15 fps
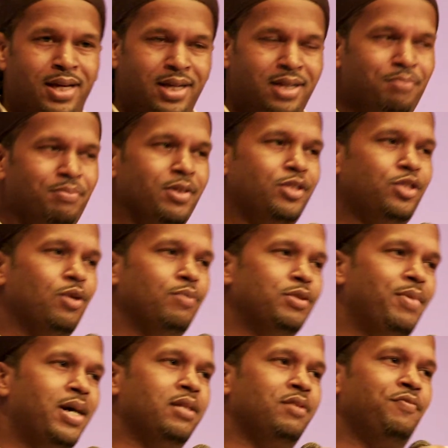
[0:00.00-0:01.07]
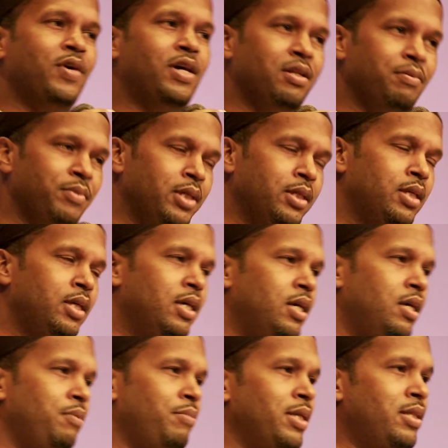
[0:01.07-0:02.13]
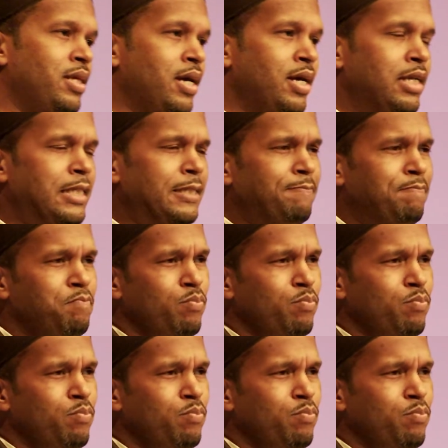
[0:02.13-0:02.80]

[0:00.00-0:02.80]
in terms of my development, but then,